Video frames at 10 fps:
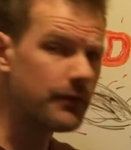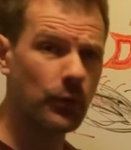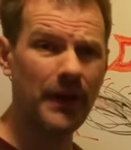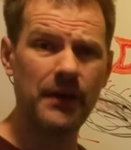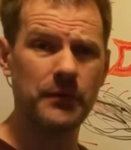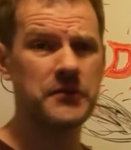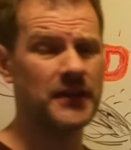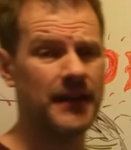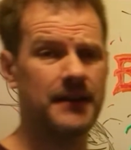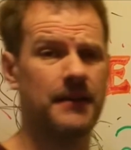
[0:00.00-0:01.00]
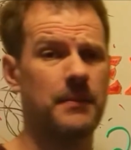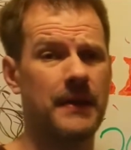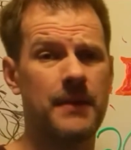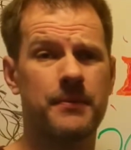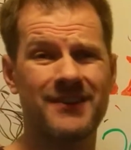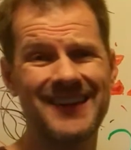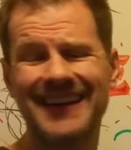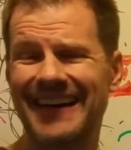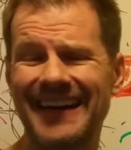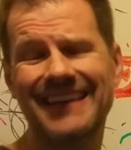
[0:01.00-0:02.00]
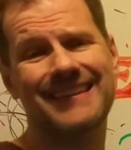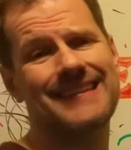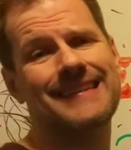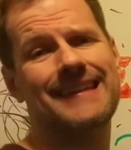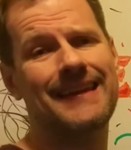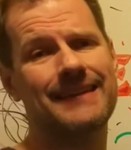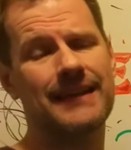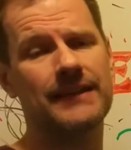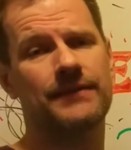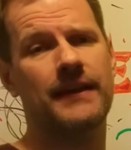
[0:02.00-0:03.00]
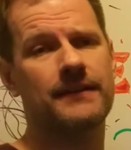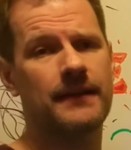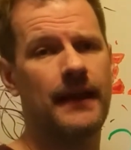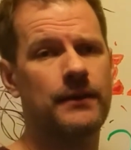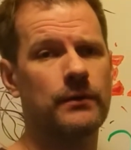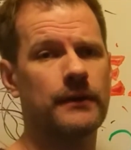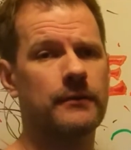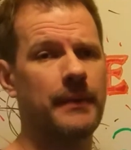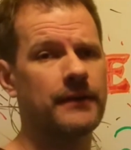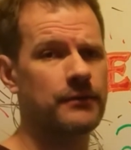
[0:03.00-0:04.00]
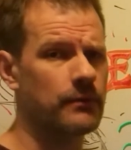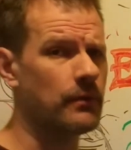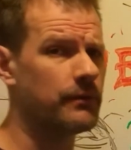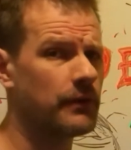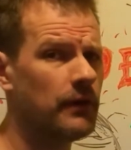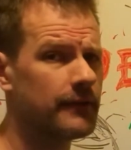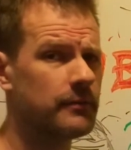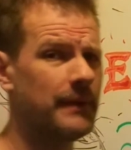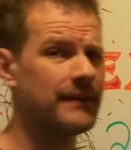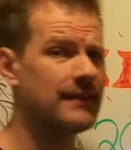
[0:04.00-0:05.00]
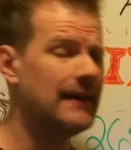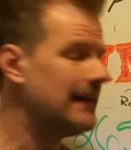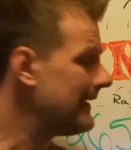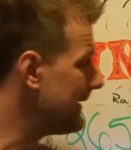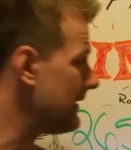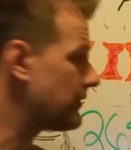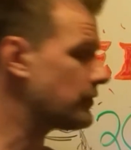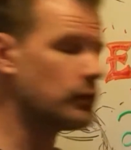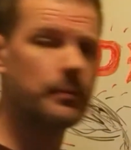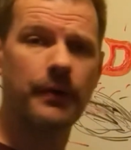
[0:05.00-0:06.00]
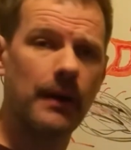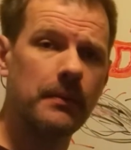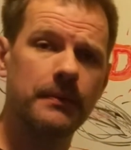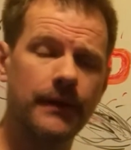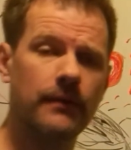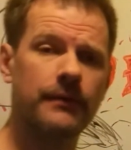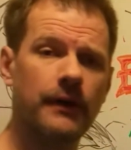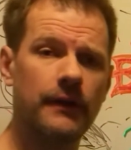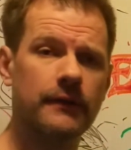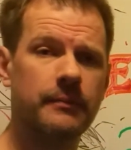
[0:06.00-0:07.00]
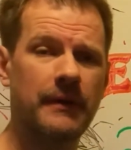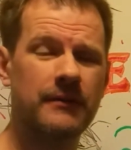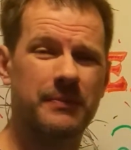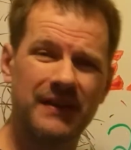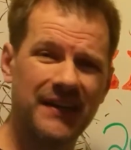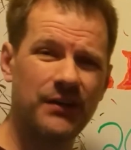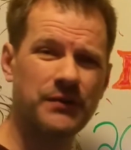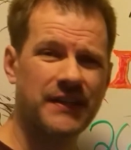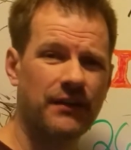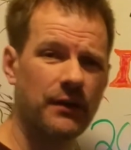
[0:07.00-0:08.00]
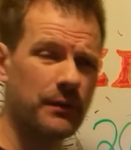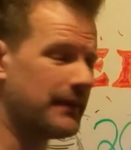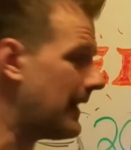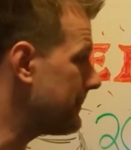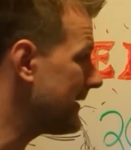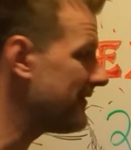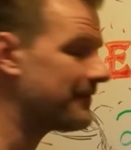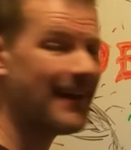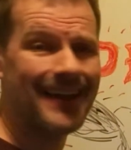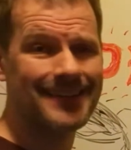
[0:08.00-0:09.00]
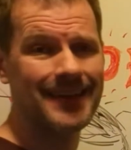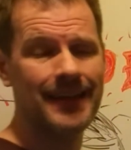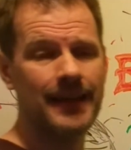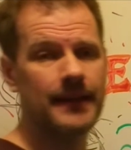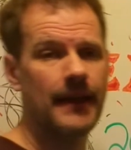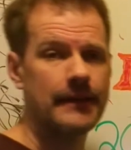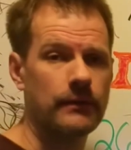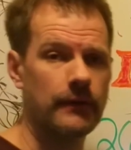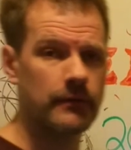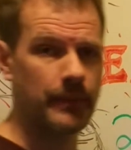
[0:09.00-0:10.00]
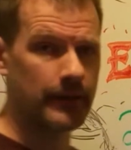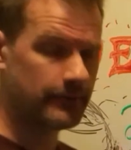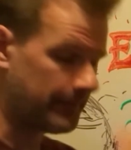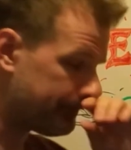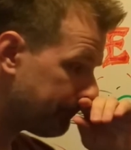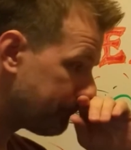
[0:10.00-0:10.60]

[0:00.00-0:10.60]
the way it was cited in the paper, I honestly can't tell if that's an annual expense or an overall expense. I assume probably overall expense, but how scary would that be if that's an annual expense?